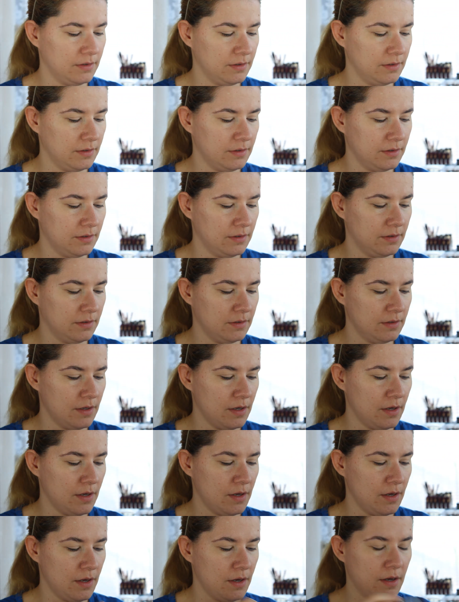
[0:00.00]

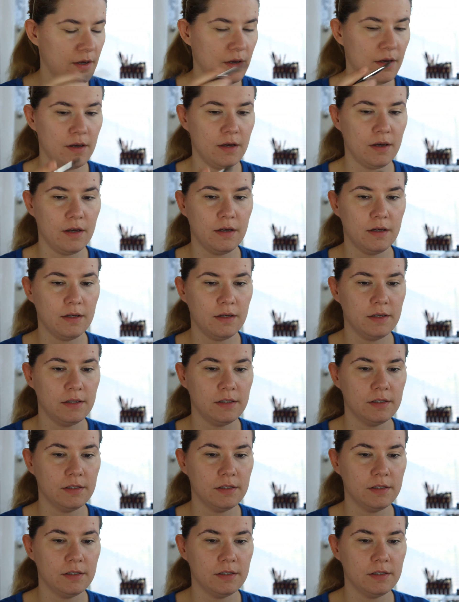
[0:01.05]
(no one is talking)